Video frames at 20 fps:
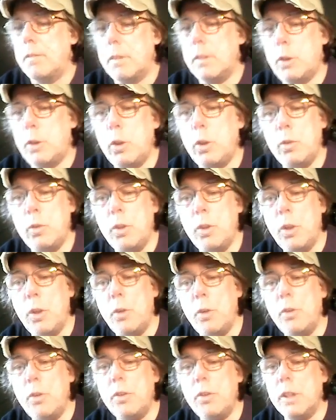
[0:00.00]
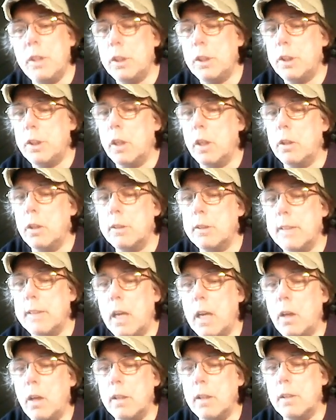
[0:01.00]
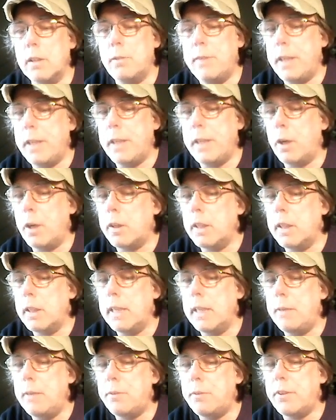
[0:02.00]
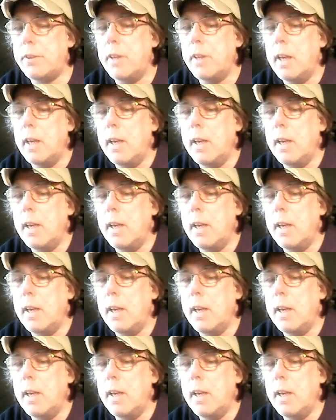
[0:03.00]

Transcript: do news and show sound video clips,